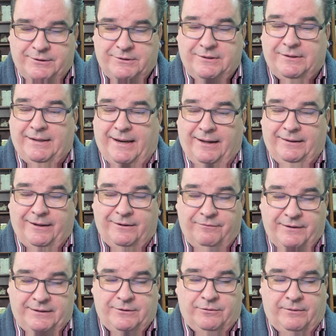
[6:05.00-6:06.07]
to the Allied
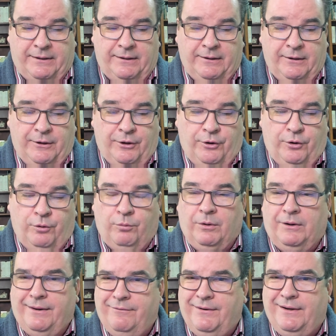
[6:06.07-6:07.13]
victory, who
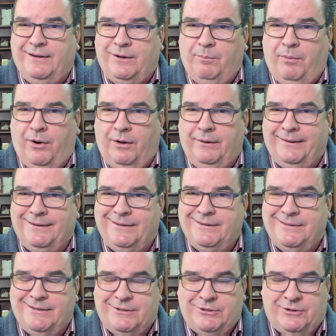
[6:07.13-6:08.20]
were living in appalling
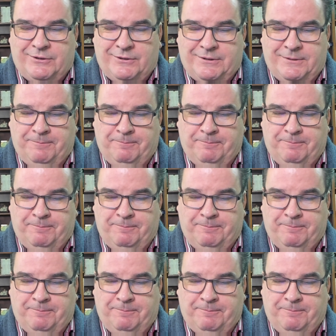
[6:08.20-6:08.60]
conditions.